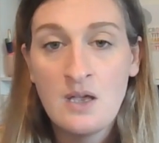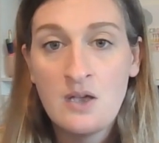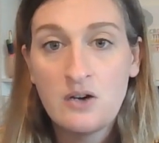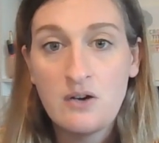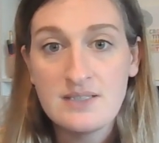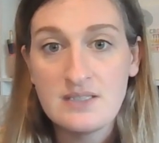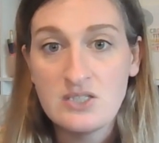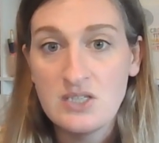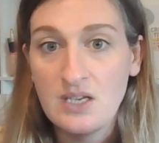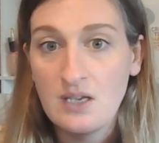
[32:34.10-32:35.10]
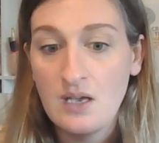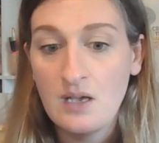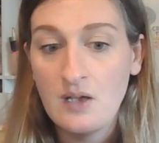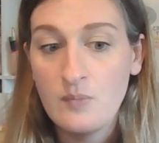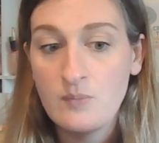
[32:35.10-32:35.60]
cross-stitching
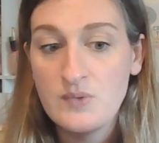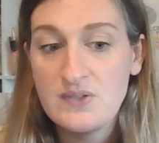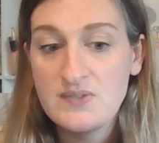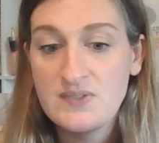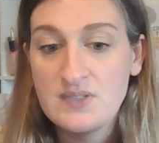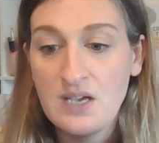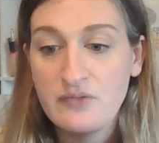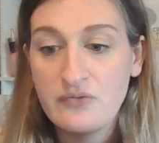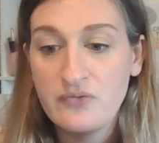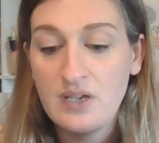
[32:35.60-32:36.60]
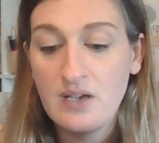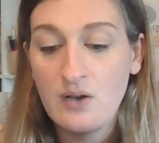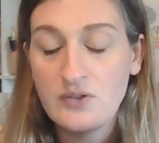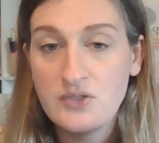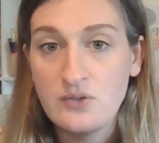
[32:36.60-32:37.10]
stuff
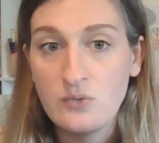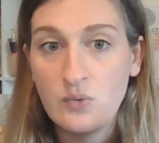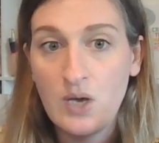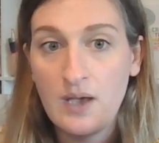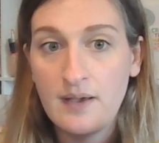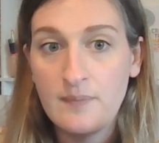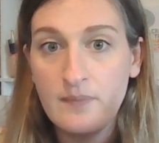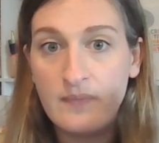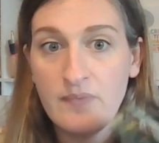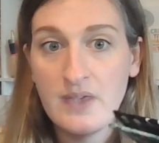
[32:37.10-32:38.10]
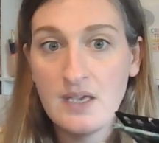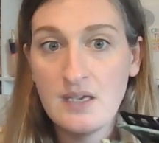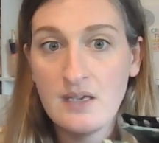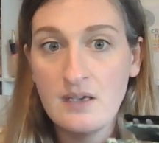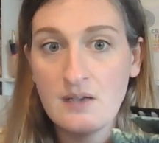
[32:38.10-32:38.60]
to.
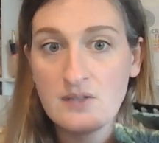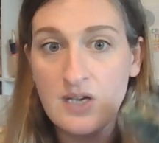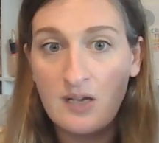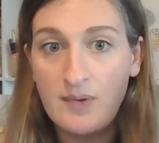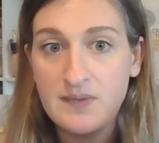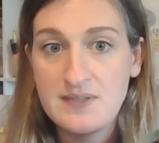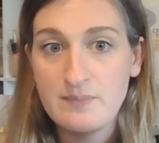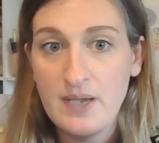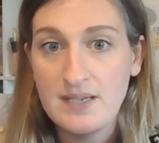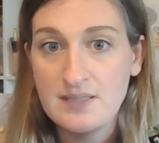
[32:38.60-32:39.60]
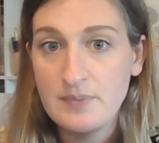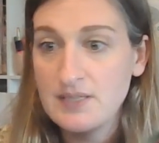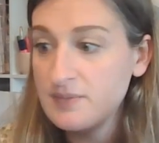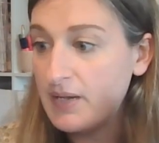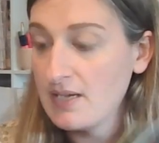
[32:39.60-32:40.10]
They talk about these Bags
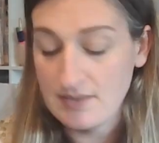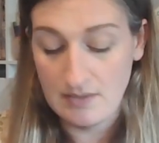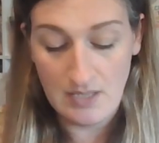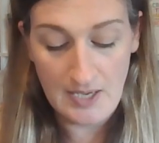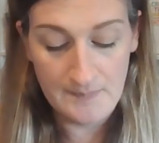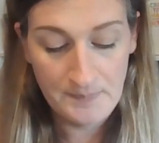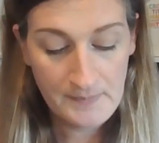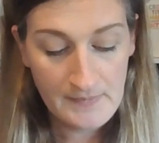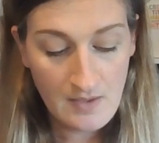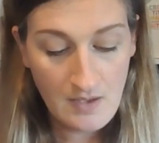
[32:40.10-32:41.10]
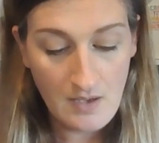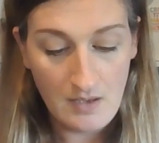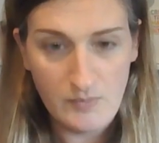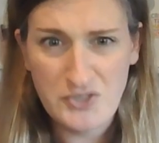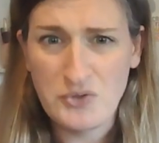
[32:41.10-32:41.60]
Plus bags a lot.
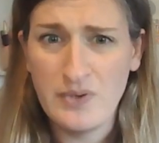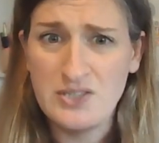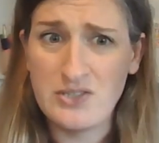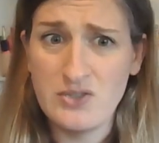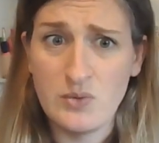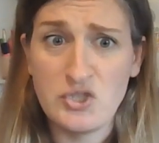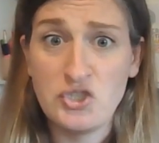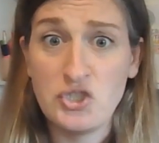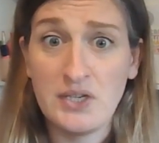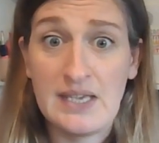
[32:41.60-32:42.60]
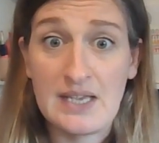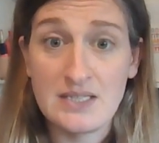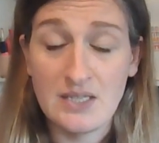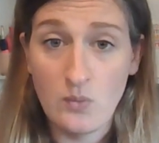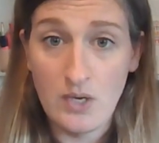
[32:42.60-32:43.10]
Rachel Ray just showed a
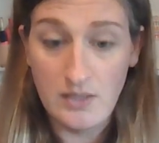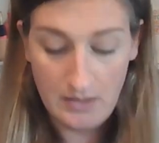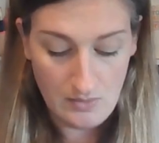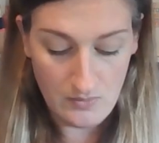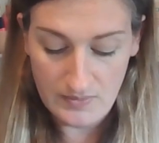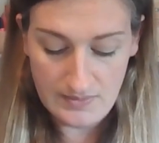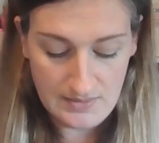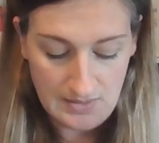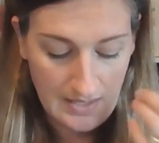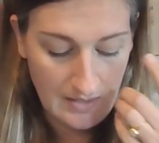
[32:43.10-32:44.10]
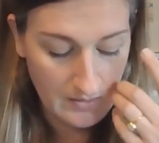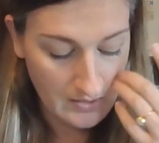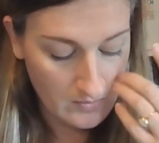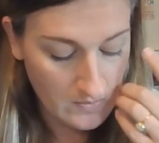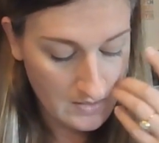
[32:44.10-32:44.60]
gigantic one that holds, I don't
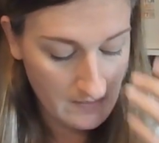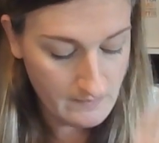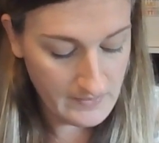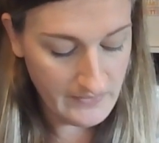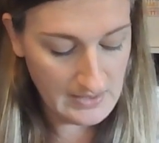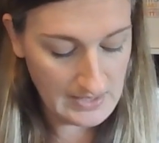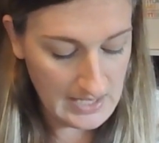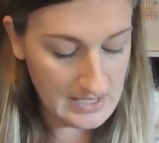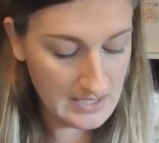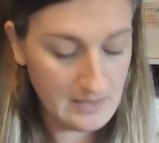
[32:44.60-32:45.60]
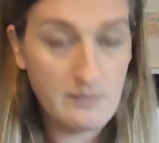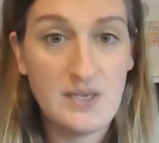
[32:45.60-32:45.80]
know, about like 80